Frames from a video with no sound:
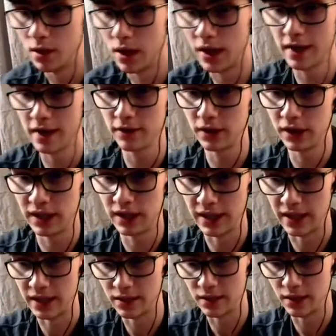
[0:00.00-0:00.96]
I have
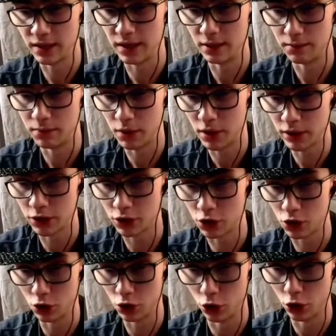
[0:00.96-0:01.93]
land, and the bot is
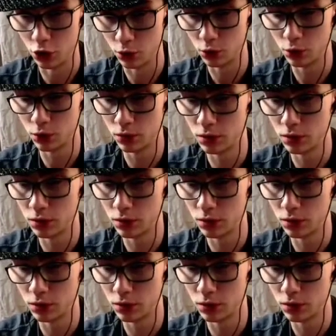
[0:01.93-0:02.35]
slow.